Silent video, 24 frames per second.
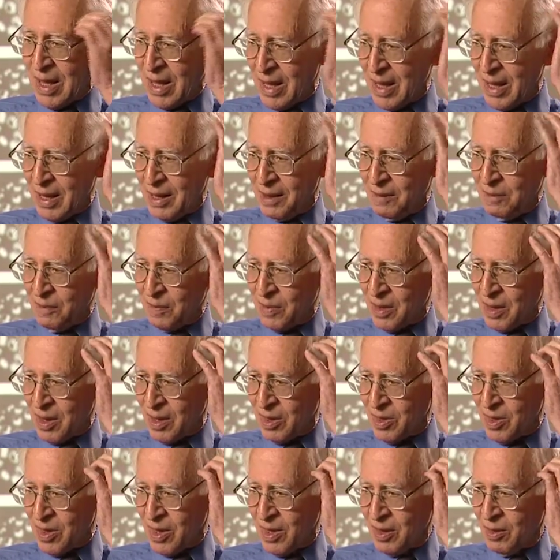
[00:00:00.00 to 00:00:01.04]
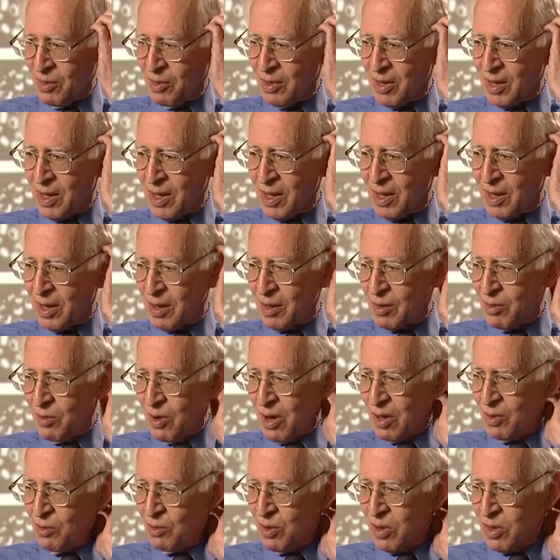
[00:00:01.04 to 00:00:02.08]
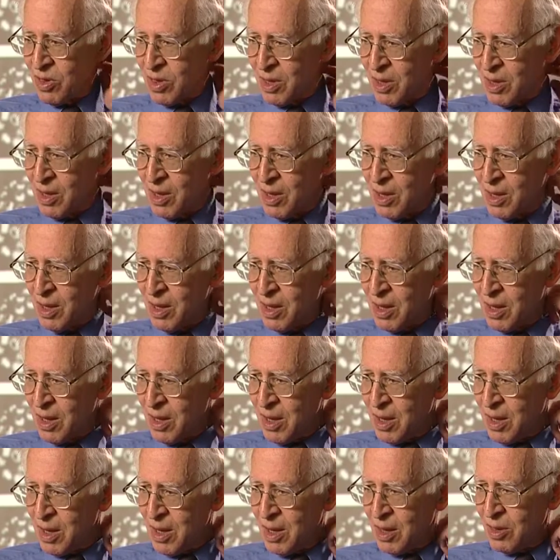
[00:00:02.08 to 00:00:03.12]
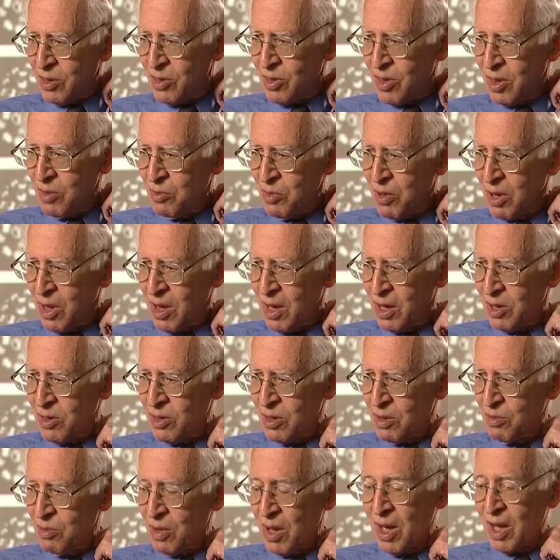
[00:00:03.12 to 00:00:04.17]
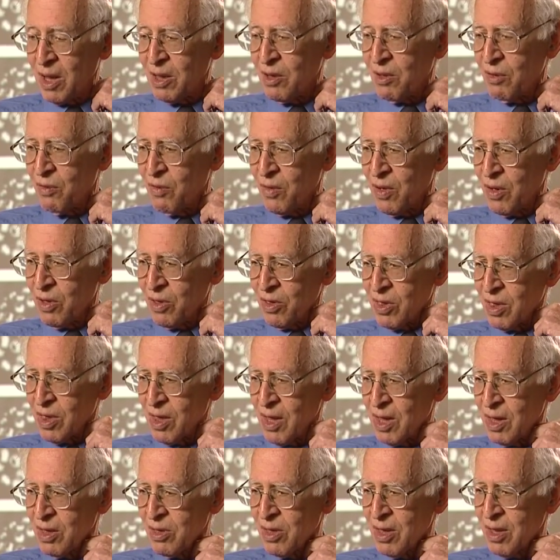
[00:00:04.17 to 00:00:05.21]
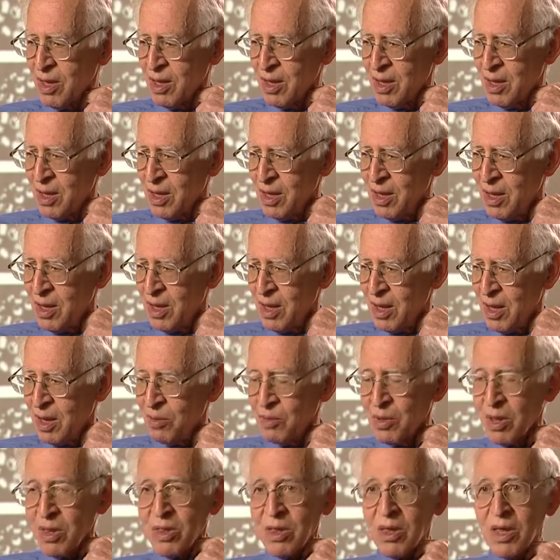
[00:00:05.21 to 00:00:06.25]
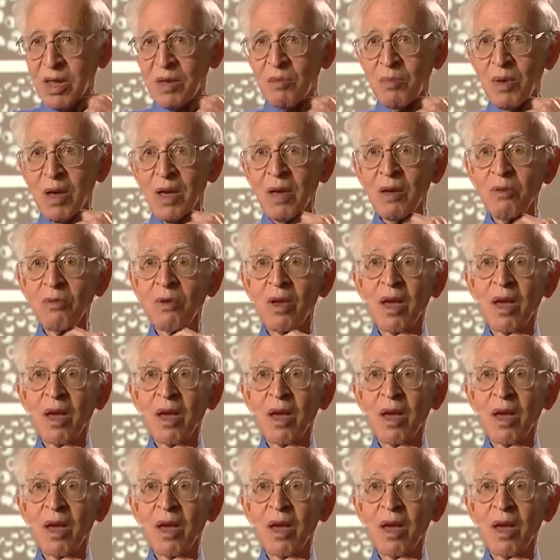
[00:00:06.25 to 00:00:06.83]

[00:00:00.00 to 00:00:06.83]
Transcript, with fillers: Um, so Greg Winter, stimulated by Alan Fersht, said, I'm going to set up my own